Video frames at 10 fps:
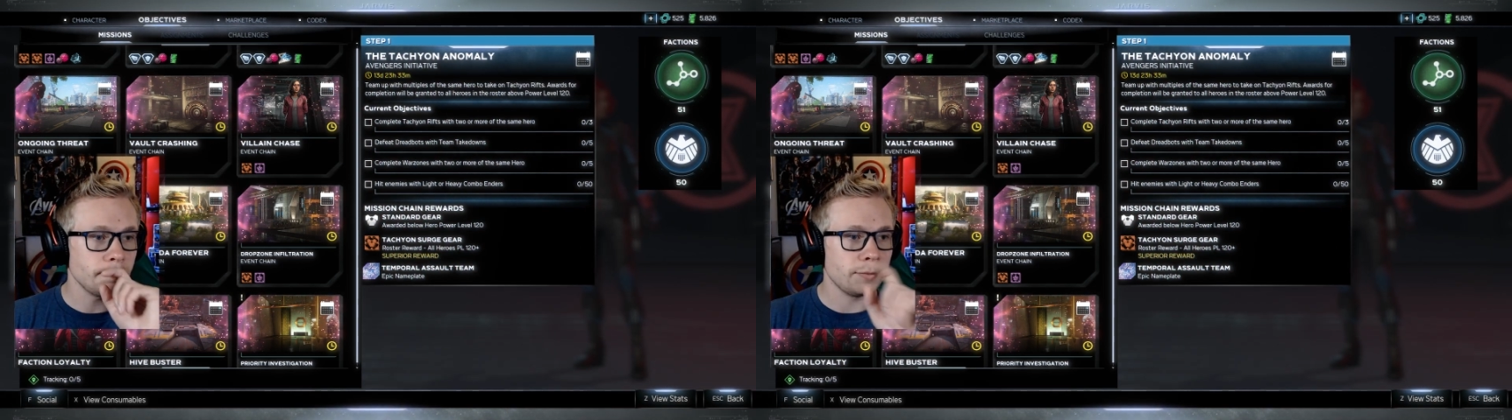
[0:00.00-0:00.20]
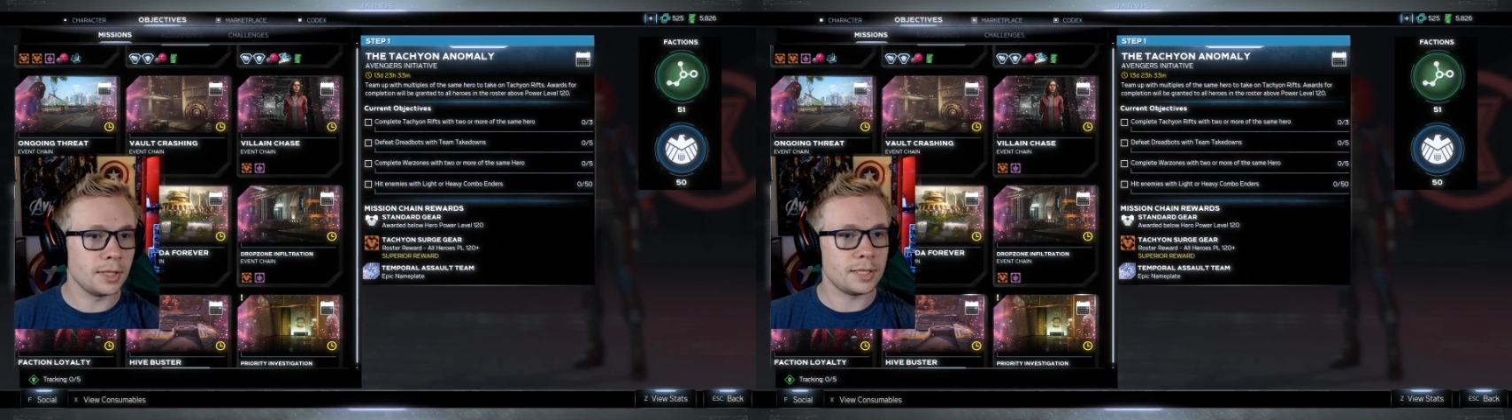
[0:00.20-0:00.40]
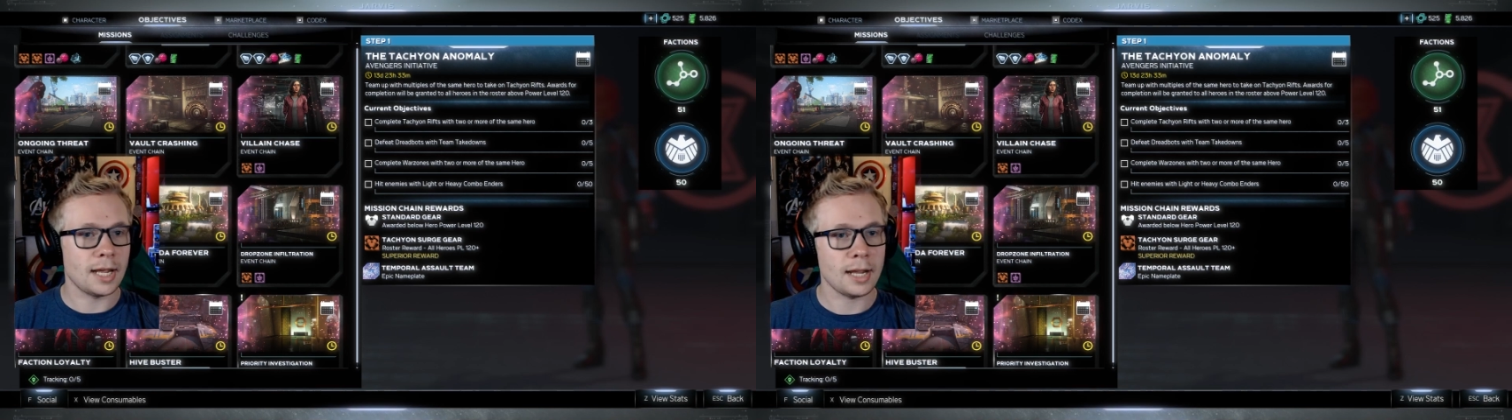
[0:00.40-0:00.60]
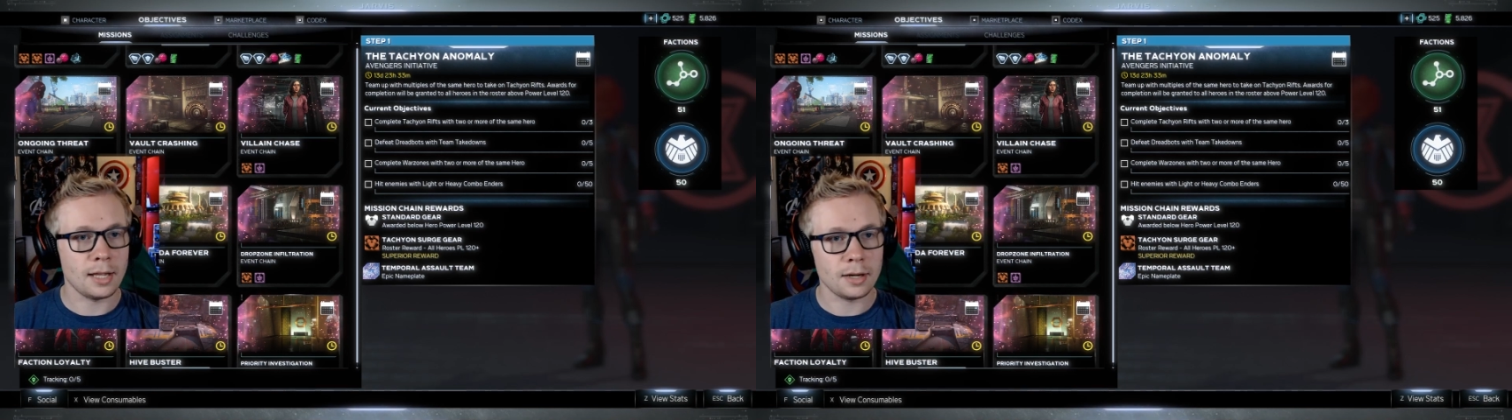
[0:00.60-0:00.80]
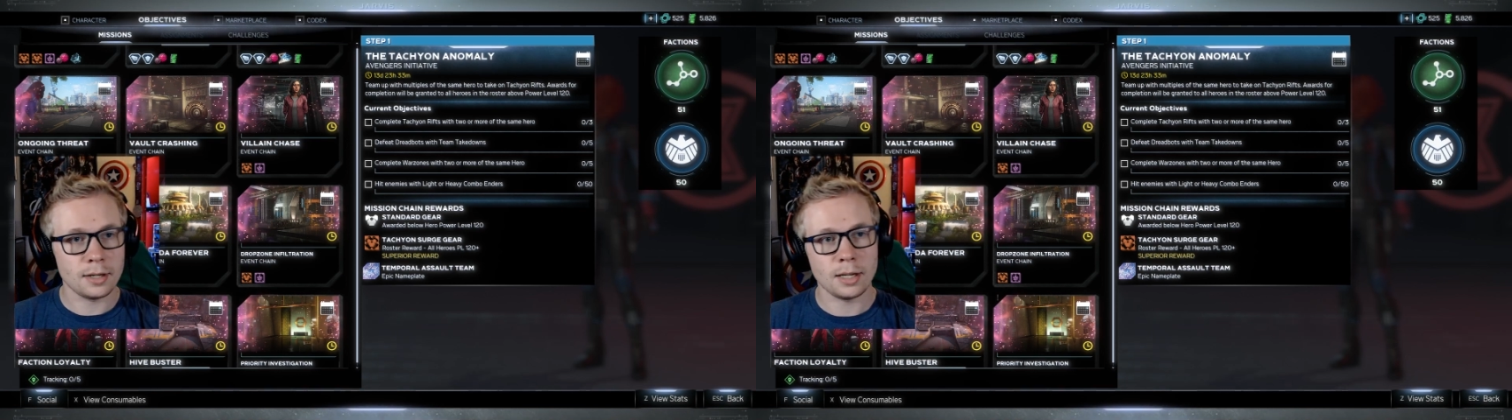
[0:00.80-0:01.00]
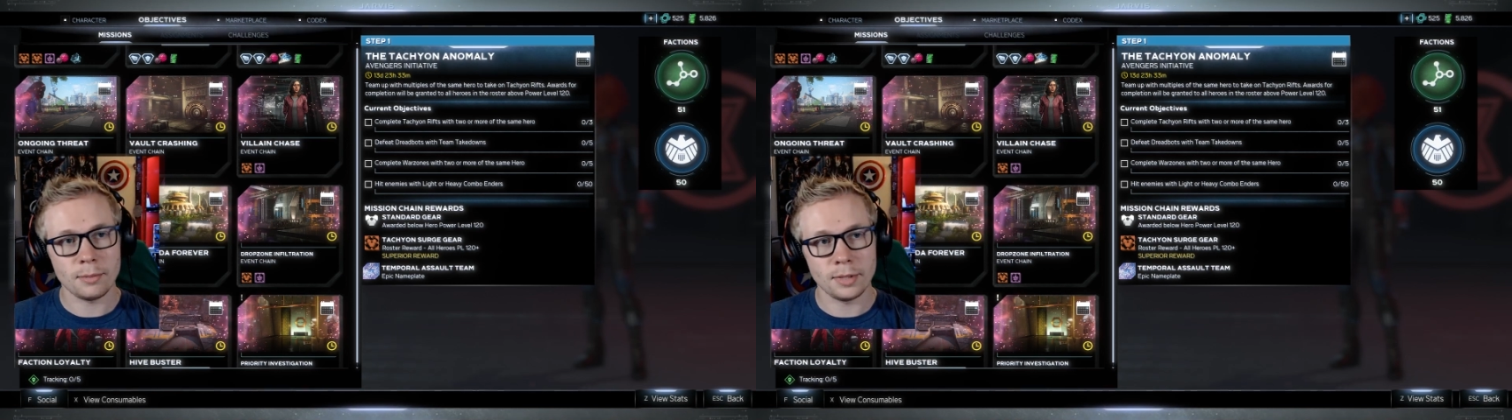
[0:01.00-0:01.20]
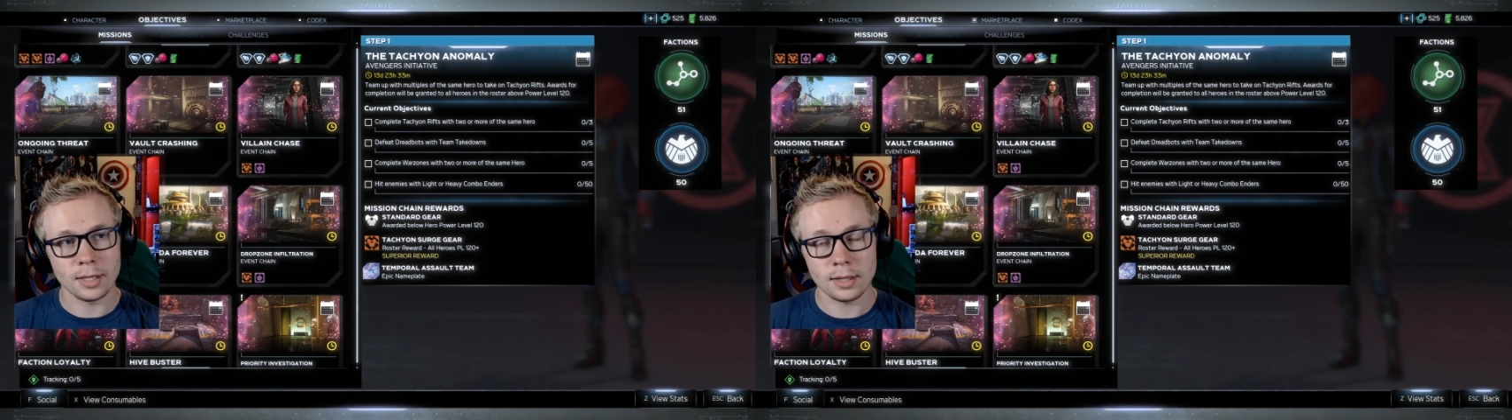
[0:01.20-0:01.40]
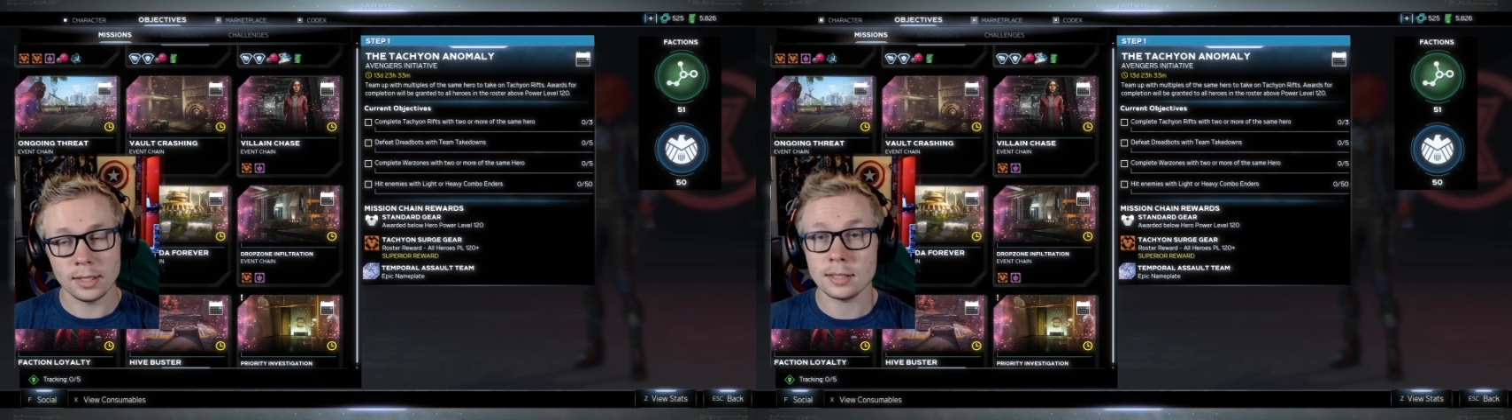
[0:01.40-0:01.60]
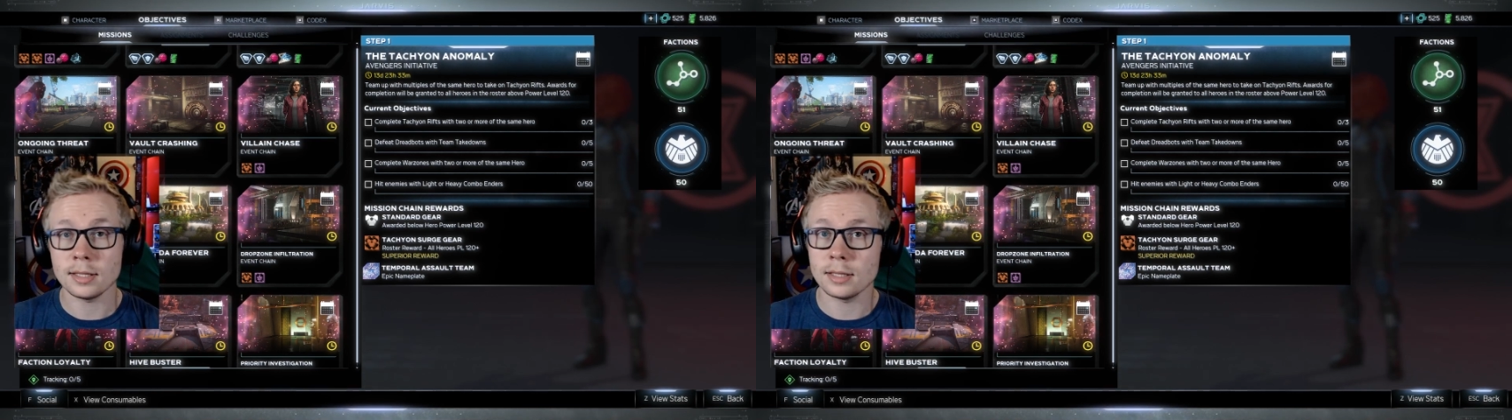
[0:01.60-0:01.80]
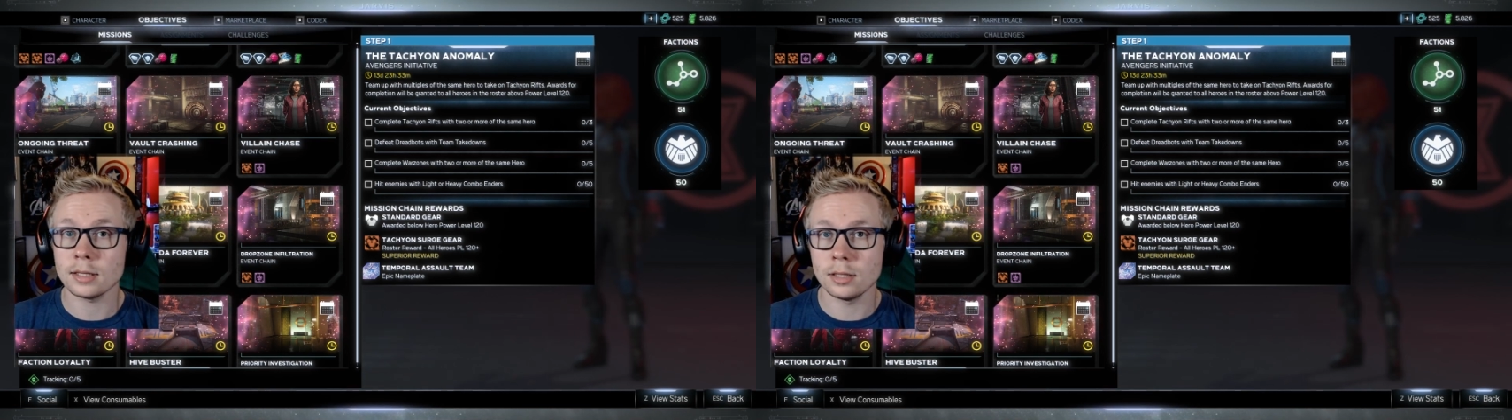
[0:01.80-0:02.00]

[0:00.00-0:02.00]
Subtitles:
The Tachyon Anomaly. This is